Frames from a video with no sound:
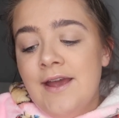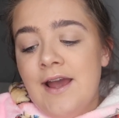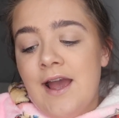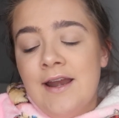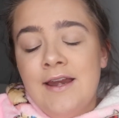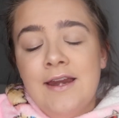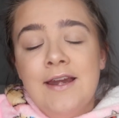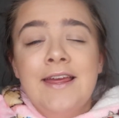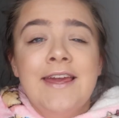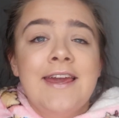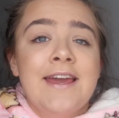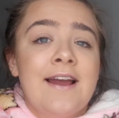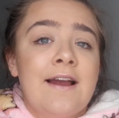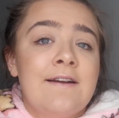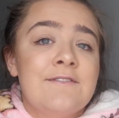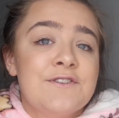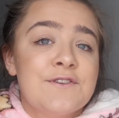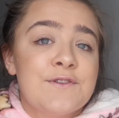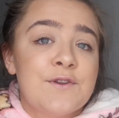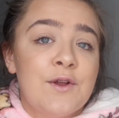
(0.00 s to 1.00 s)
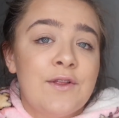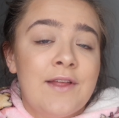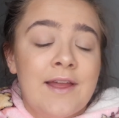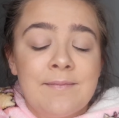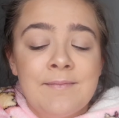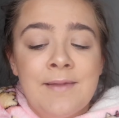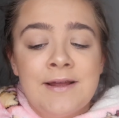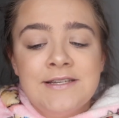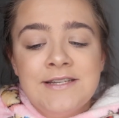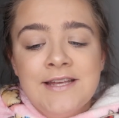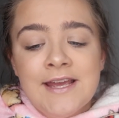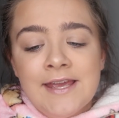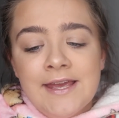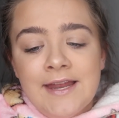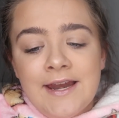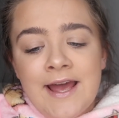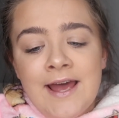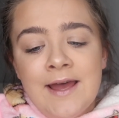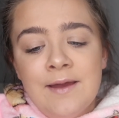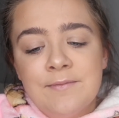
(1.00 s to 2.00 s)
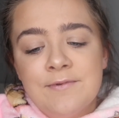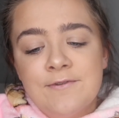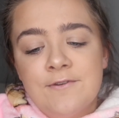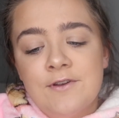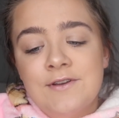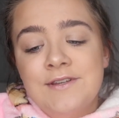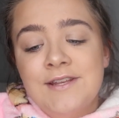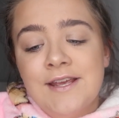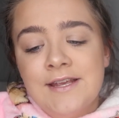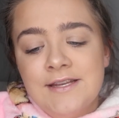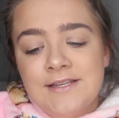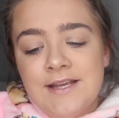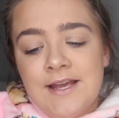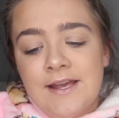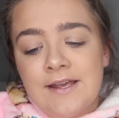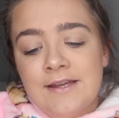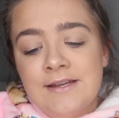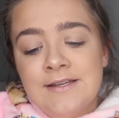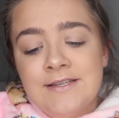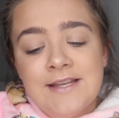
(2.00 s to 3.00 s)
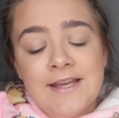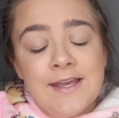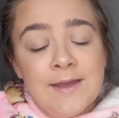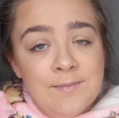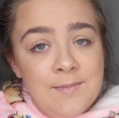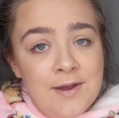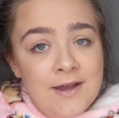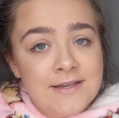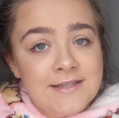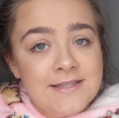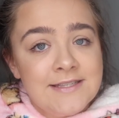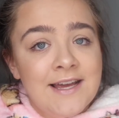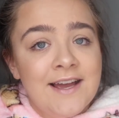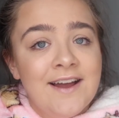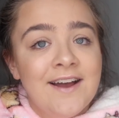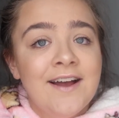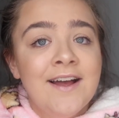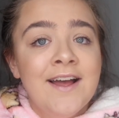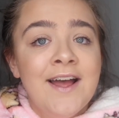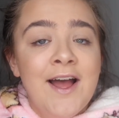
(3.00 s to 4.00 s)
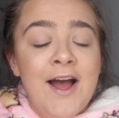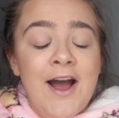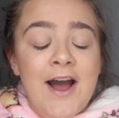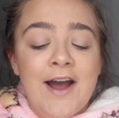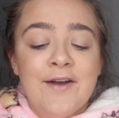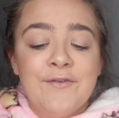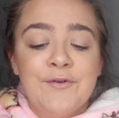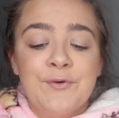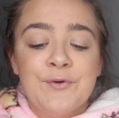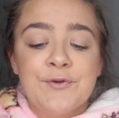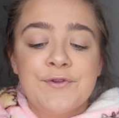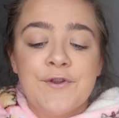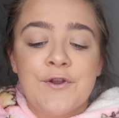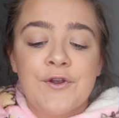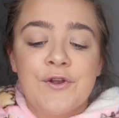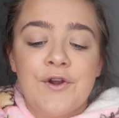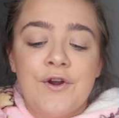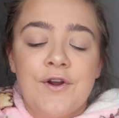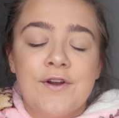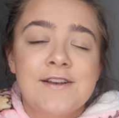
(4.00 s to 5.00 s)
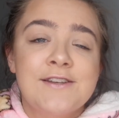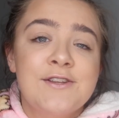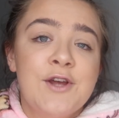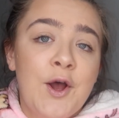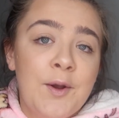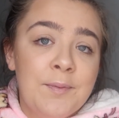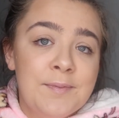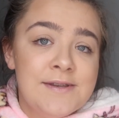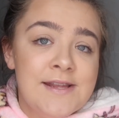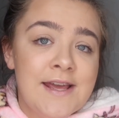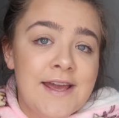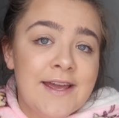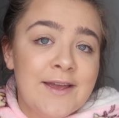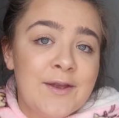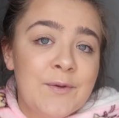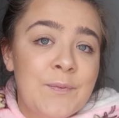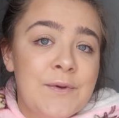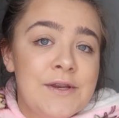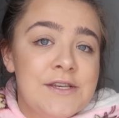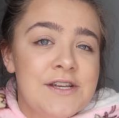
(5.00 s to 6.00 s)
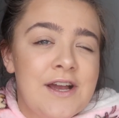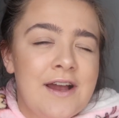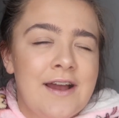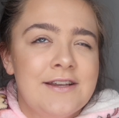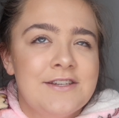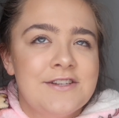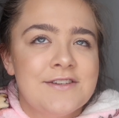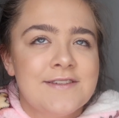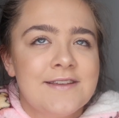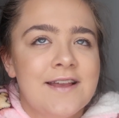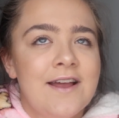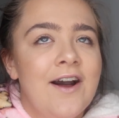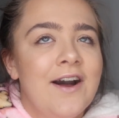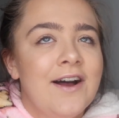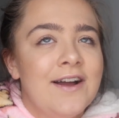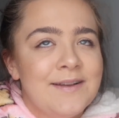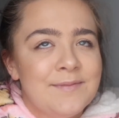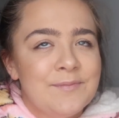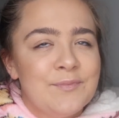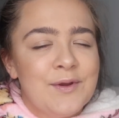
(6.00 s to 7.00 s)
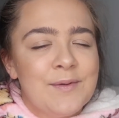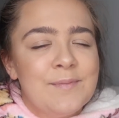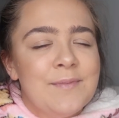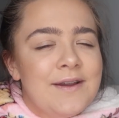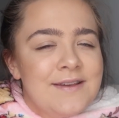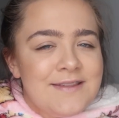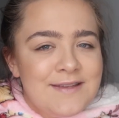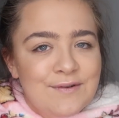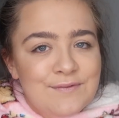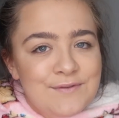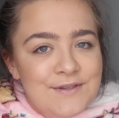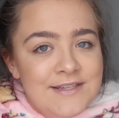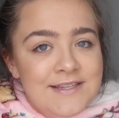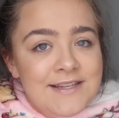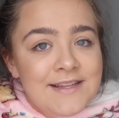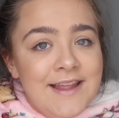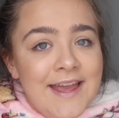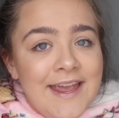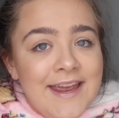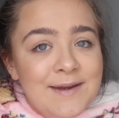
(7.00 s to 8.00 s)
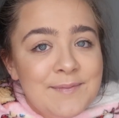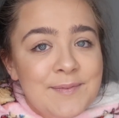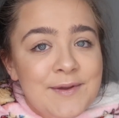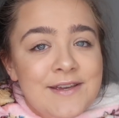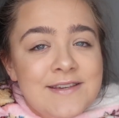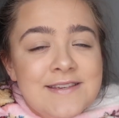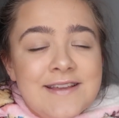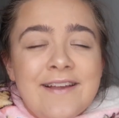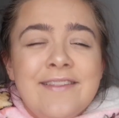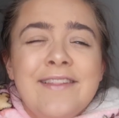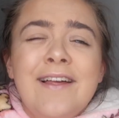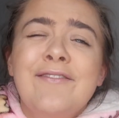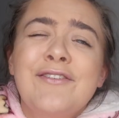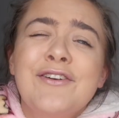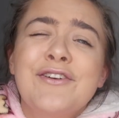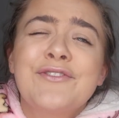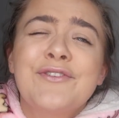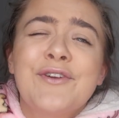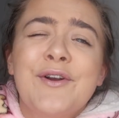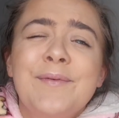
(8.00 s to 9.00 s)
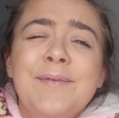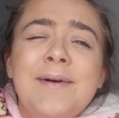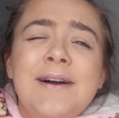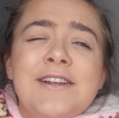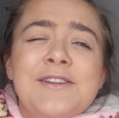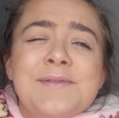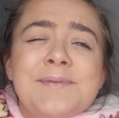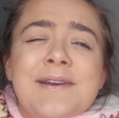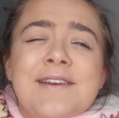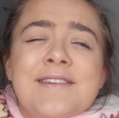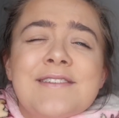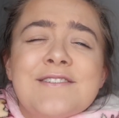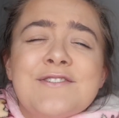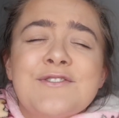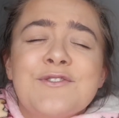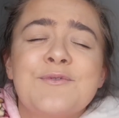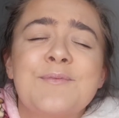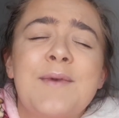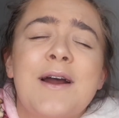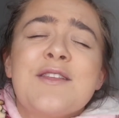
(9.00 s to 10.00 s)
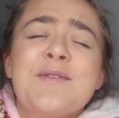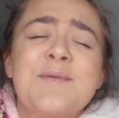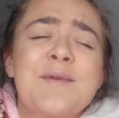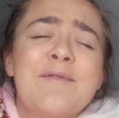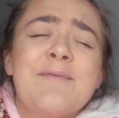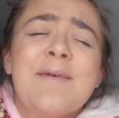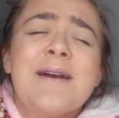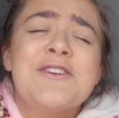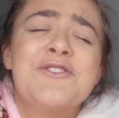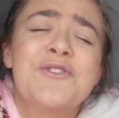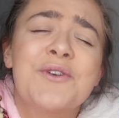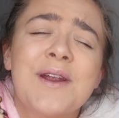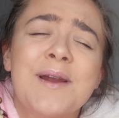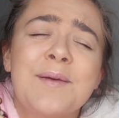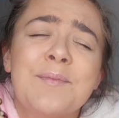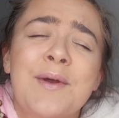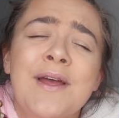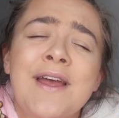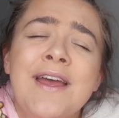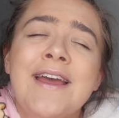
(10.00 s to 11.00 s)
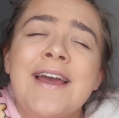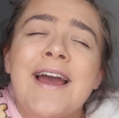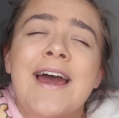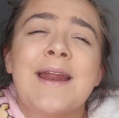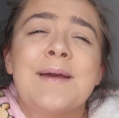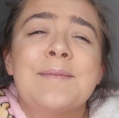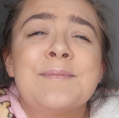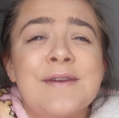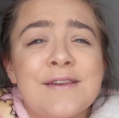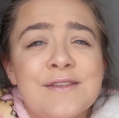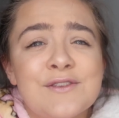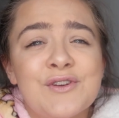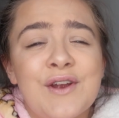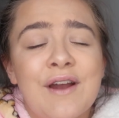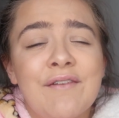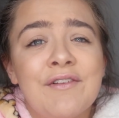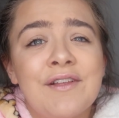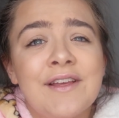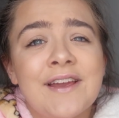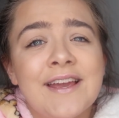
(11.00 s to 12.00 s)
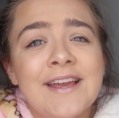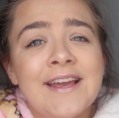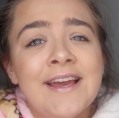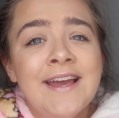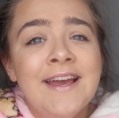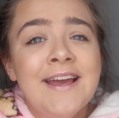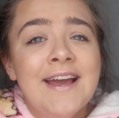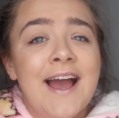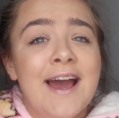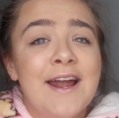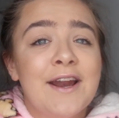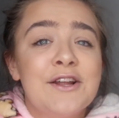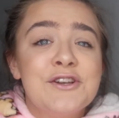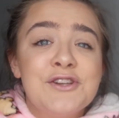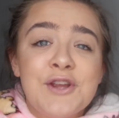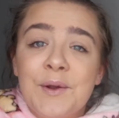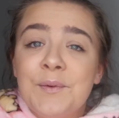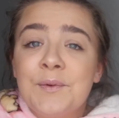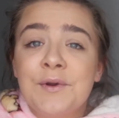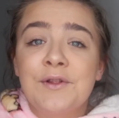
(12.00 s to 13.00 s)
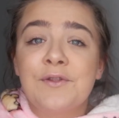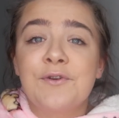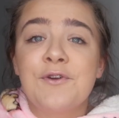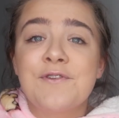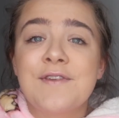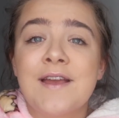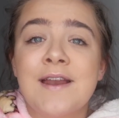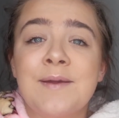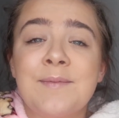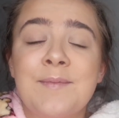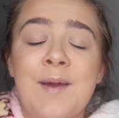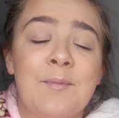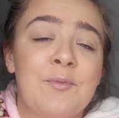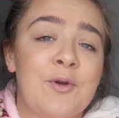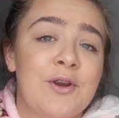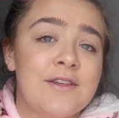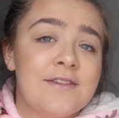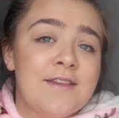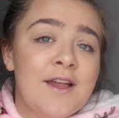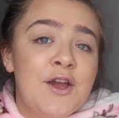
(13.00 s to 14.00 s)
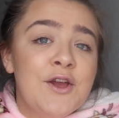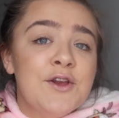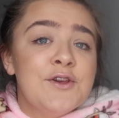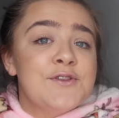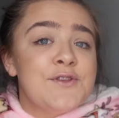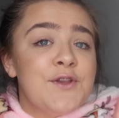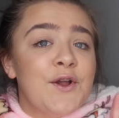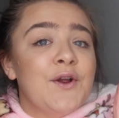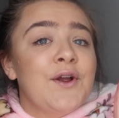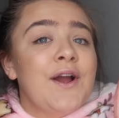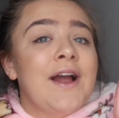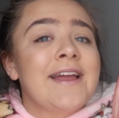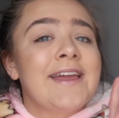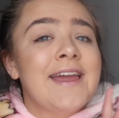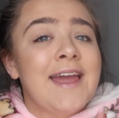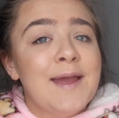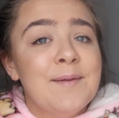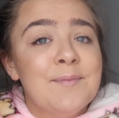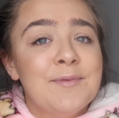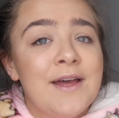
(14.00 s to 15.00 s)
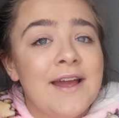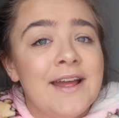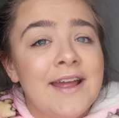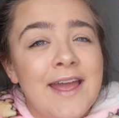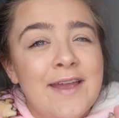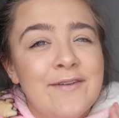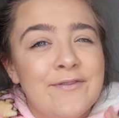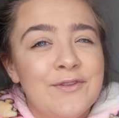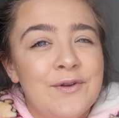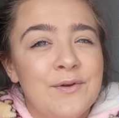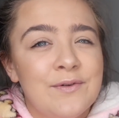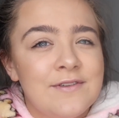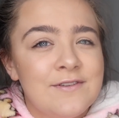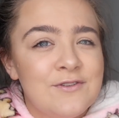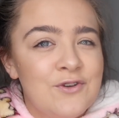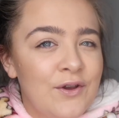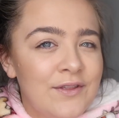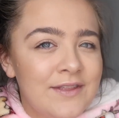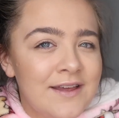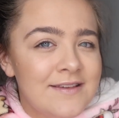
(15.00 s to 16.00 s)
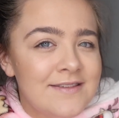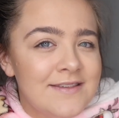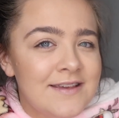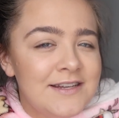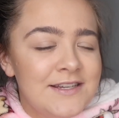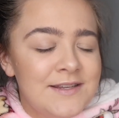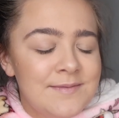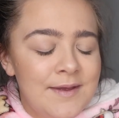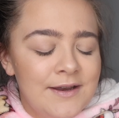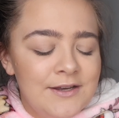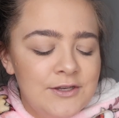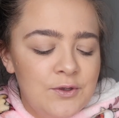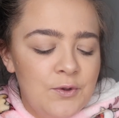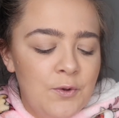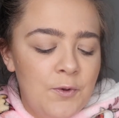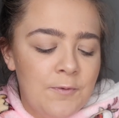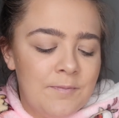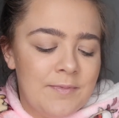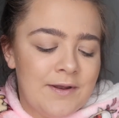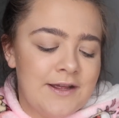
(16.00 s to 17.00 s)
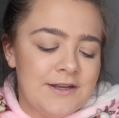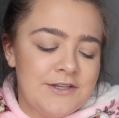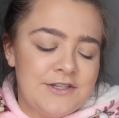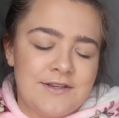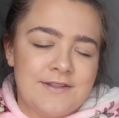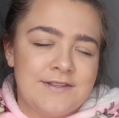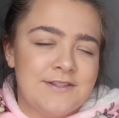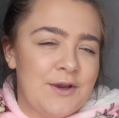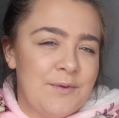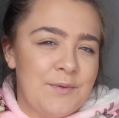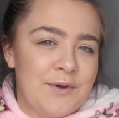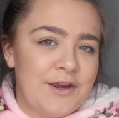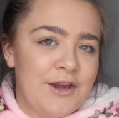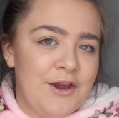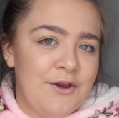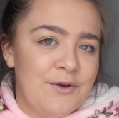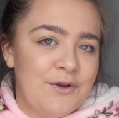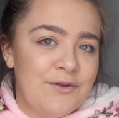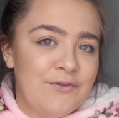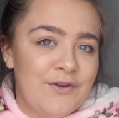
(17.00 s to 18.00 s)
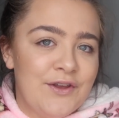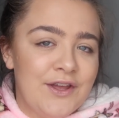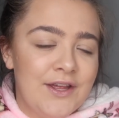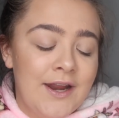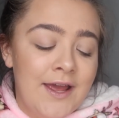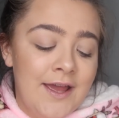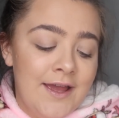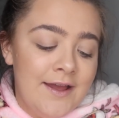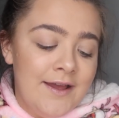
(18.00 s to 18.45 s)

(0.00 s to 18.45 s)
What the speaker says: And in here I've just got like my ticket apps, so Ticketek and Ticketmaster. I've also got Top Deck, which I just can't bring myself to delete because I love it so much, because it just reminds me of my trip and I miss traveling and I don't want to lose any memories. So I keep that even though it's not that sentimental, but I just don't want to get rid of it.